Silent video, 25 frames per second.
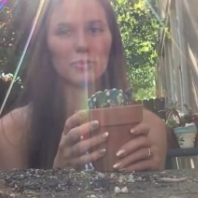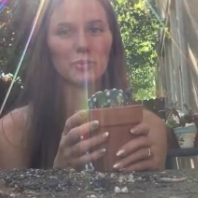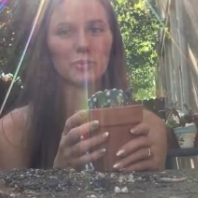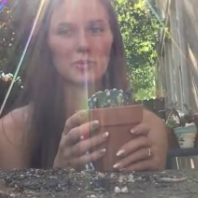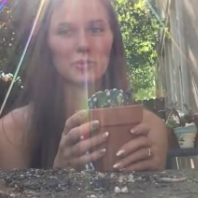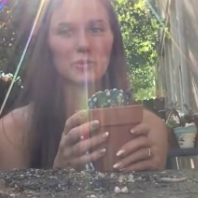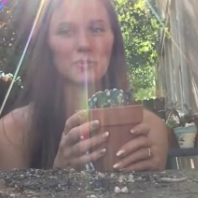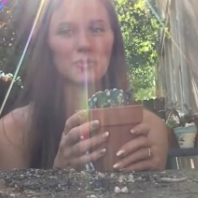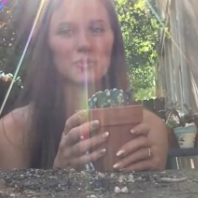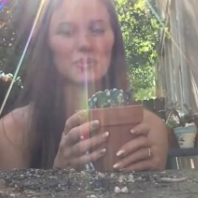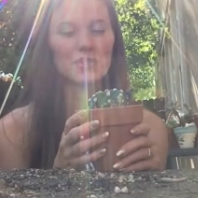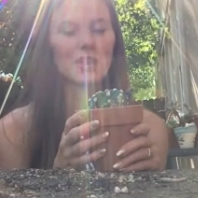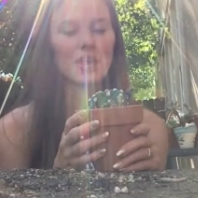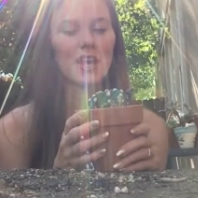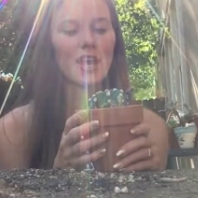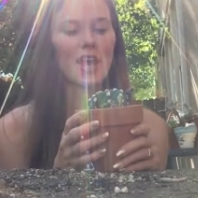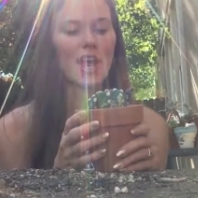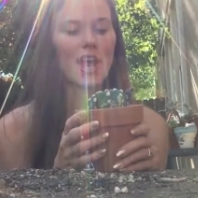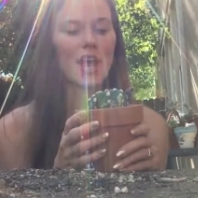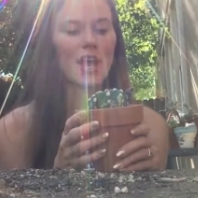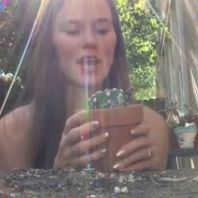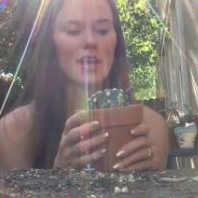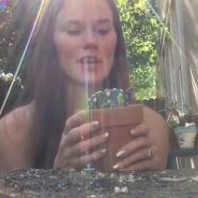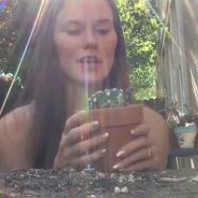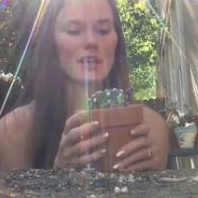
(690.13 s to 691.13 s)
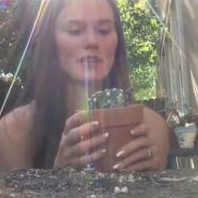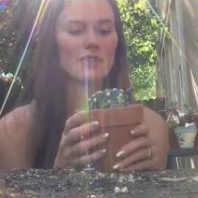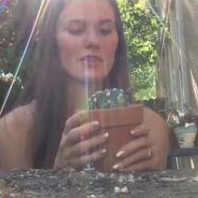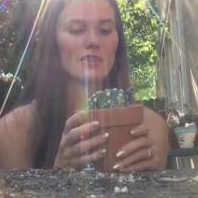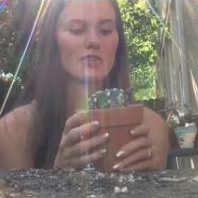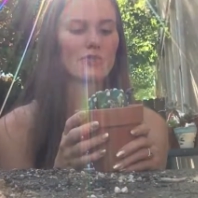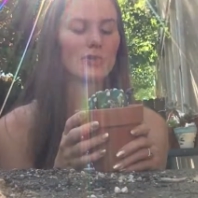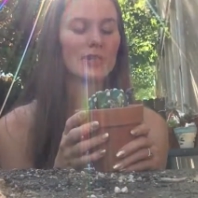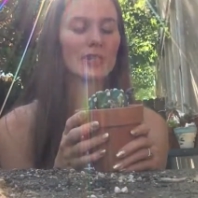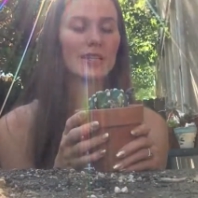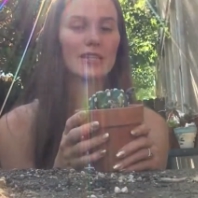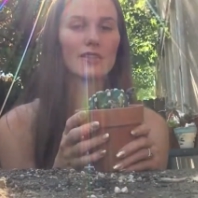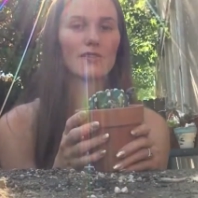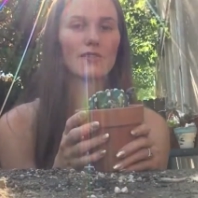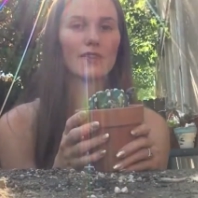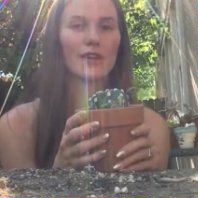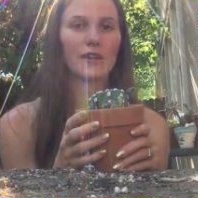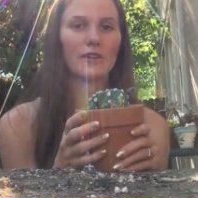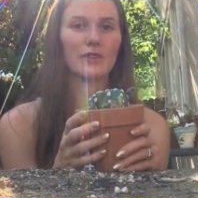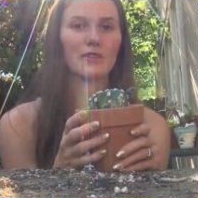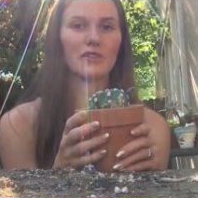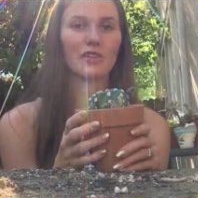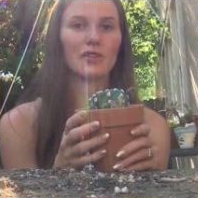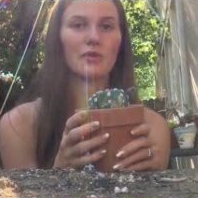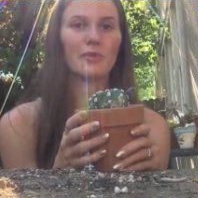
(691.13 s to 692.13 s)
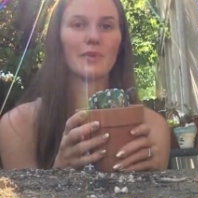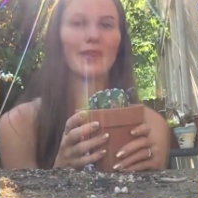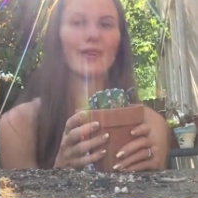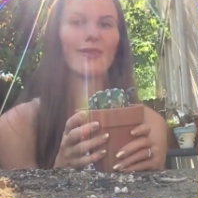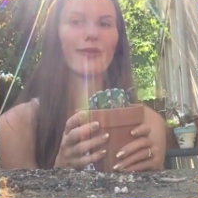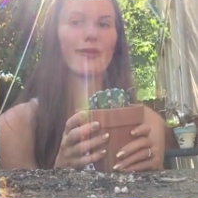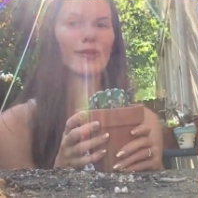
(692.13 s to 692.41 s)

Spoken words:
blooms, and this one is fairly new to me.